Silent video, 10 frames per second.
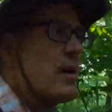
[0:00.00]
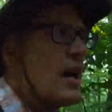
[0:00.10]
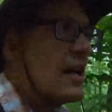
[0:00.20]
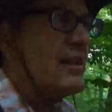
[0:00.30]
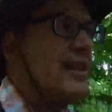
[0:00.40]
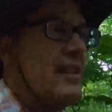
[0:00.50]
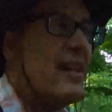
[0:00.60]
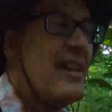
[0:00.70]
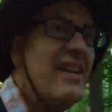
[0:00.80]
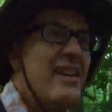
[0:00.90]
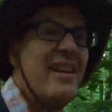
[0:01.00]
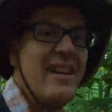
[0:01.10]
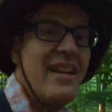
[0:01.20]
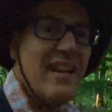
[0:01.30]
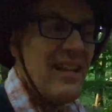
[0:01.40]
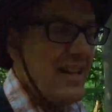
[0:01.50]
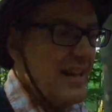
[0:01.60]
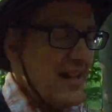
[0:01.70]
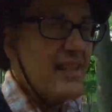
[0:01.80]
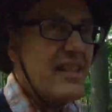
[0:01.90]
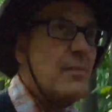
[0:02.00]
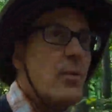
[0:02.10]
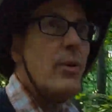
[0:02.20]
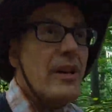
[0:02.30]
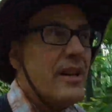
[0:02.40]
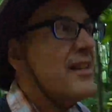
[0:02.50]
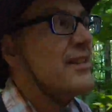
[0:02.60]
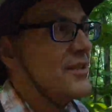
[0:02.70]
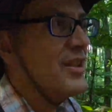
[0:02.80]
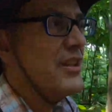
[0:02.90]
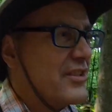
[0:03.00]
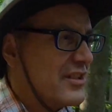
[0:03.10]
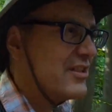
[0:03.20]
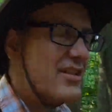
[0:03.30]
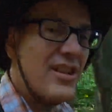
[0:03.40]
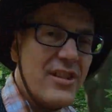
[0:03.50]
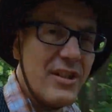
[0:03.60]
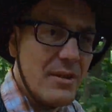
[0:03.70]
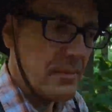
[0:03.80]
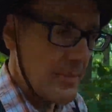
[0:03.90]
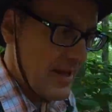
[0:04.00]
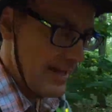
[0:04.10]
a mile in, and at this point, the trail is going to start to go up